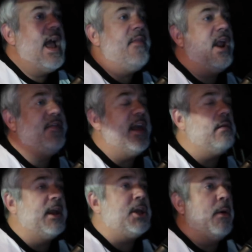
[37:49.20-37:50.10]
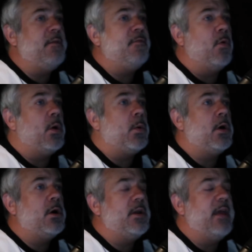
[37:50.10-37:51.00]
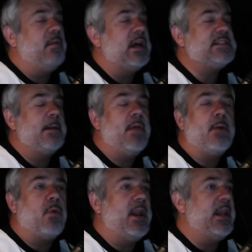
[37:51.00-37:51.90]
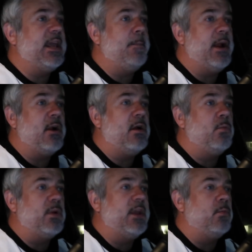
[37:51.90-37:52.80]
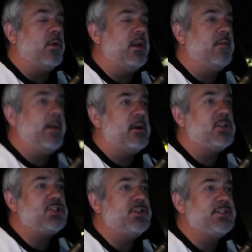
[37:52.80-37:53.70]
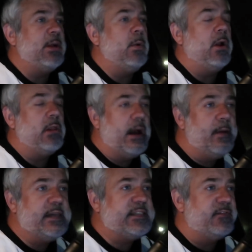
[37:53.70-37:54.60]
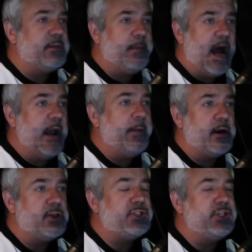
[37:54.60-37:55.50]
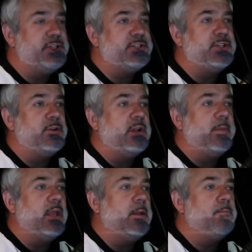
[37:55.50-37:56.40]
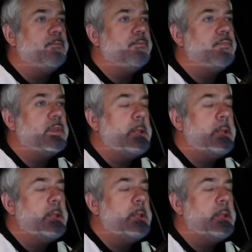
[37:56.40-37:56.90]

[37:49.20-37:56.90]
And then I think like going forward, unless I'm like ready to get pair get rid of a pair of shoes, I won't allow myself to buy a pair of shoes. You know what I mean?